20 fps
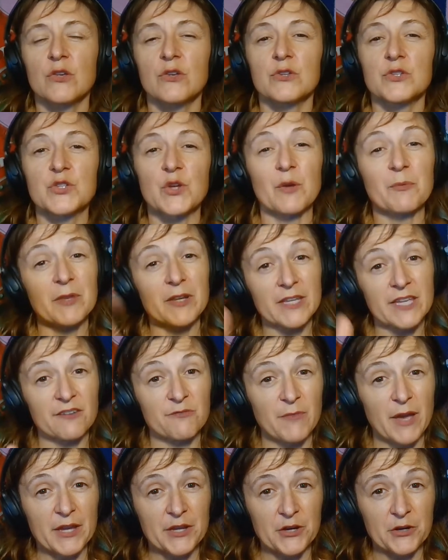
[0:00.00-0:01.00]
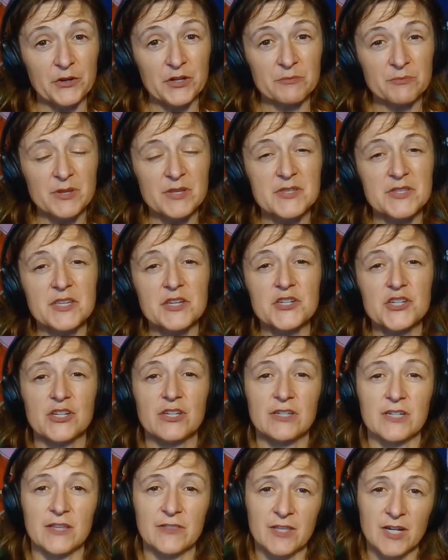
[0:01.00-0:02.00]
So I'm going to give my current
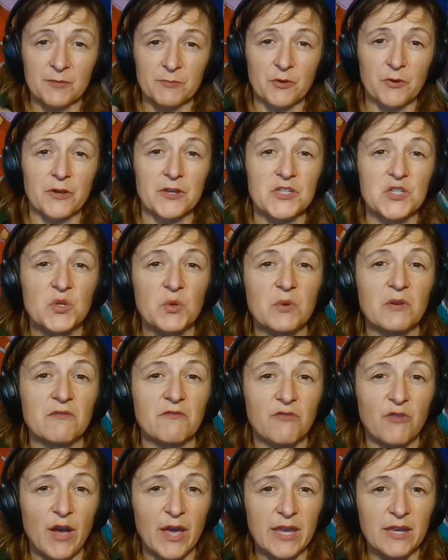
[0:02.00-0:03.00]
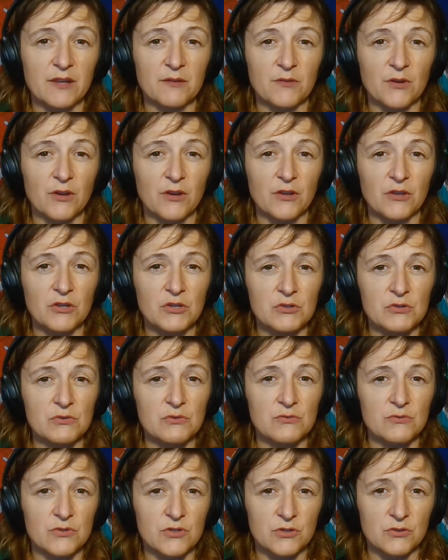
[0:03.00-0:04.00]
position, and then I'm going to invite
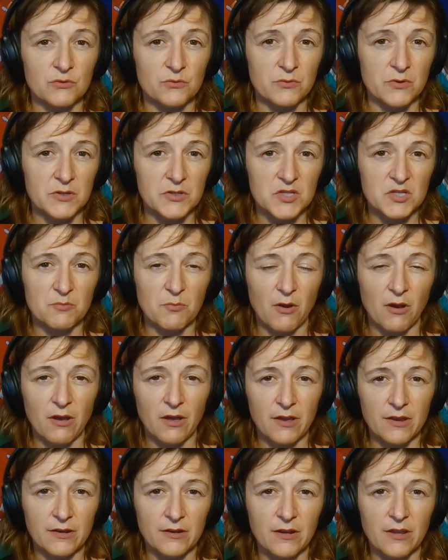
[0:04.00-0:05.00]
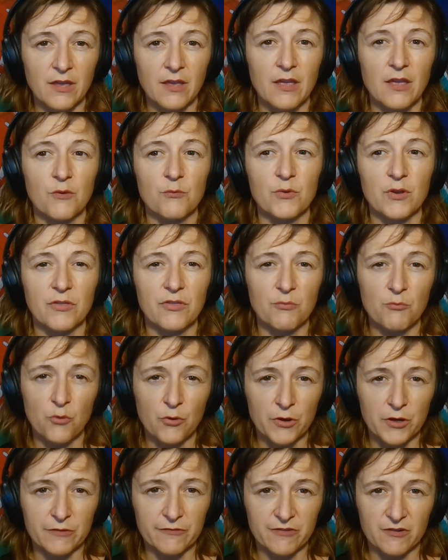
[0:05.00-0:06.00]
you to respond with
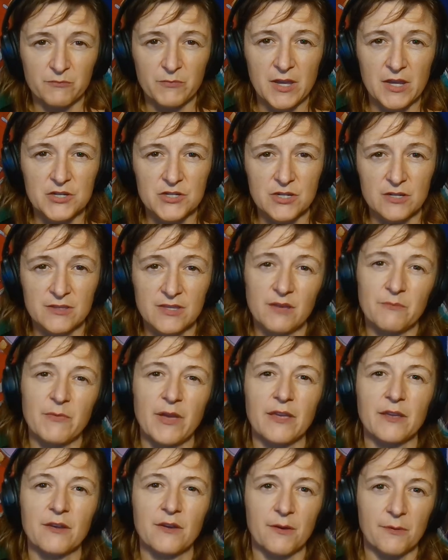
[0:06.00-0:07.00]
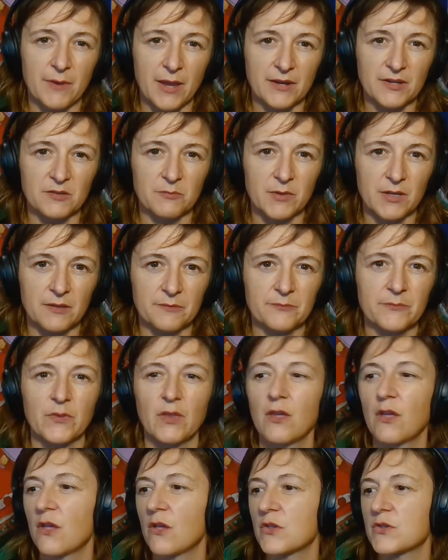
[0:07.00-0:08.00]
more information that might correct me.
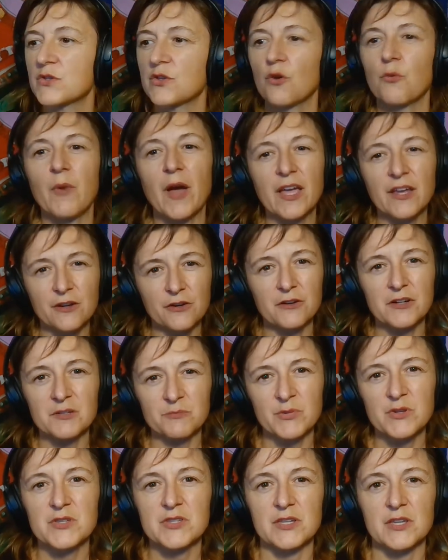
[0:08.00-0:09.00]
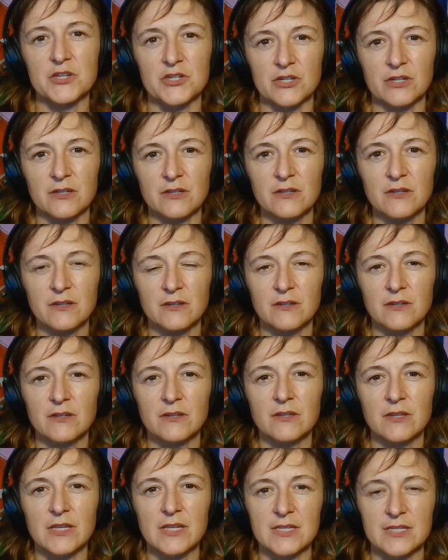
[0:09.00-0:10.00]
So my current position
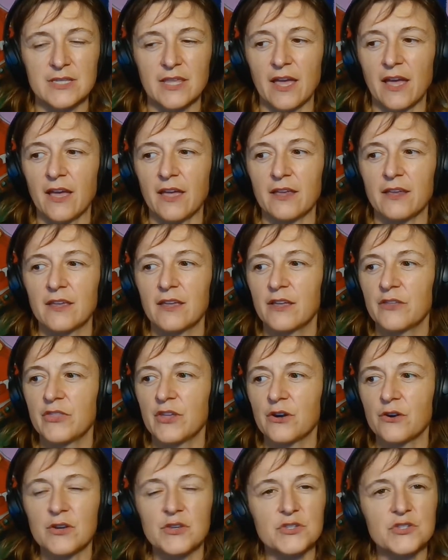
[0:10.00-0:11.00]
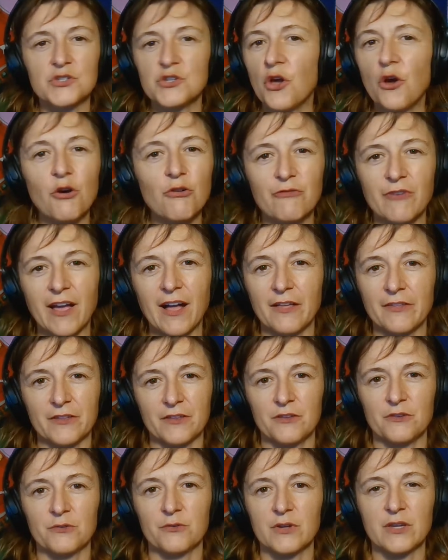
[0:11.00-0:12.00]
is that there is no
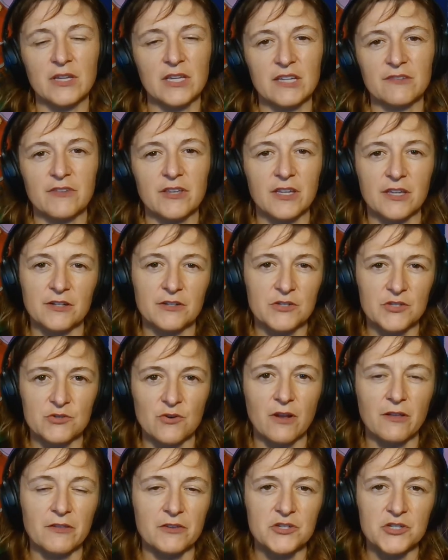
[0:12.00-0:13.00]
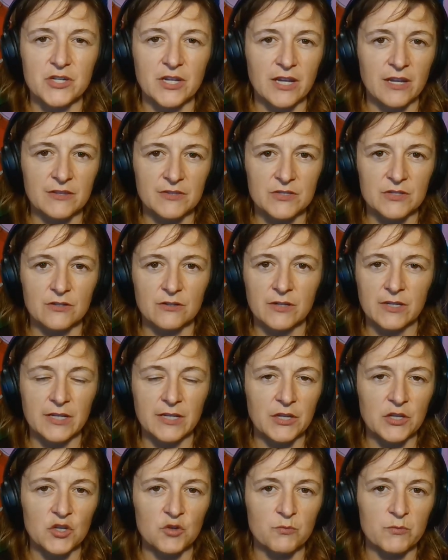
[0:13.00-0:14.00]
value in giving an astrology answer in
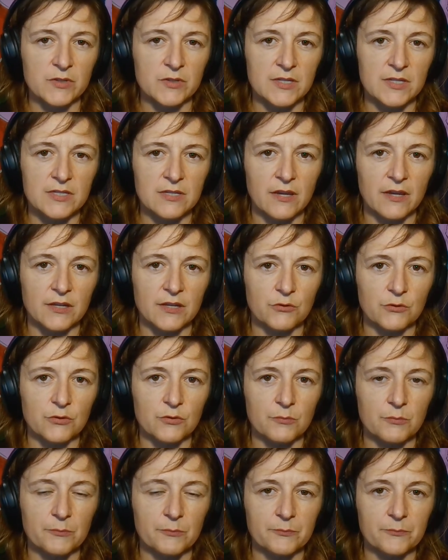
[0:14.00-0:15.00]
a human design group.